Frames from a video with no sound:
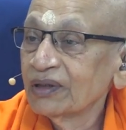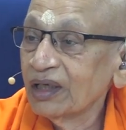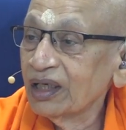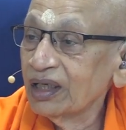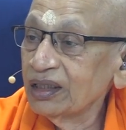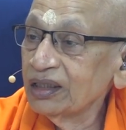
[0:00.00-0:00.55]

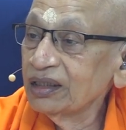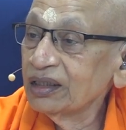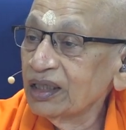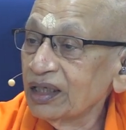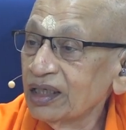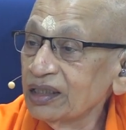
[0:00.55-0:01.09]
I
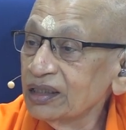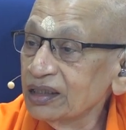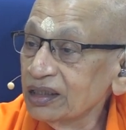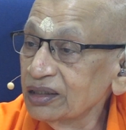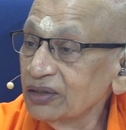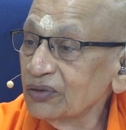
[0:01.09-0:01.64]

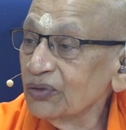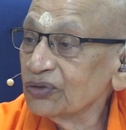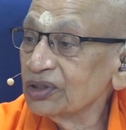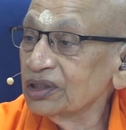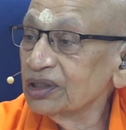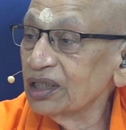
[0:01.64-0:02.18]
entertain the
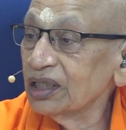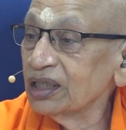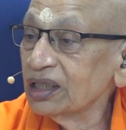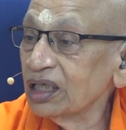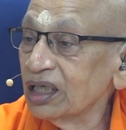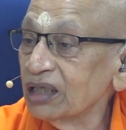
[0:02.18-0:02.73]
notion that
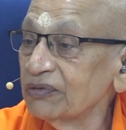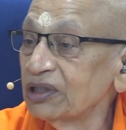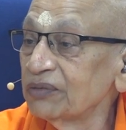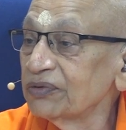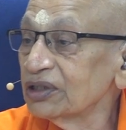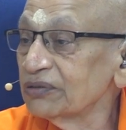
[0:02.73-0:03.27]
I am a
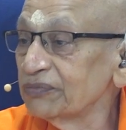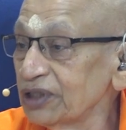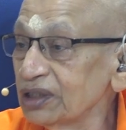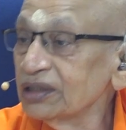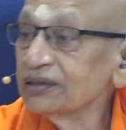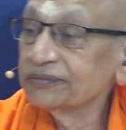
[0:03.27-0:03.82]
limited
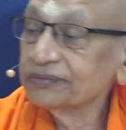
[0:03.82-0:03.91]
being.